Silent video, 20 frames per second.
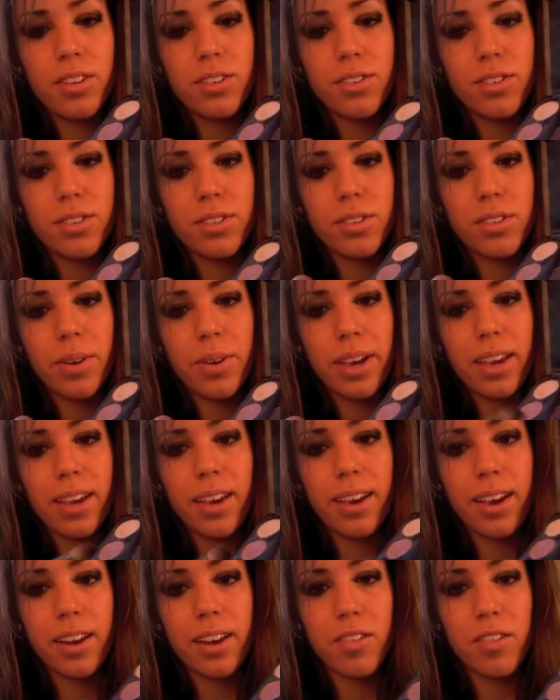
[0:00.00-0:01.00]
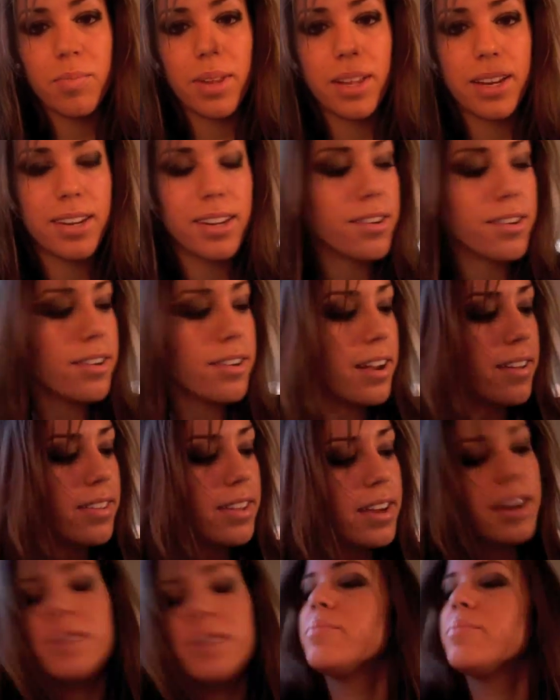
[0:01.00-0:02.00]
just so I can kind of blend it around
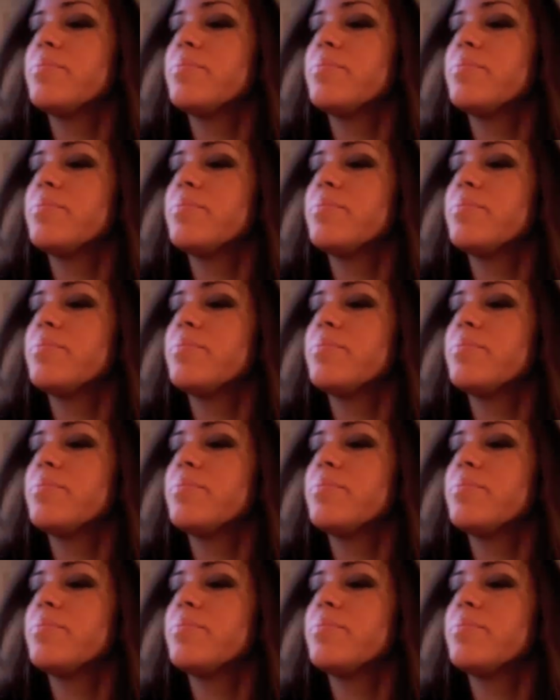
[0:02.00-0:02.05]
there.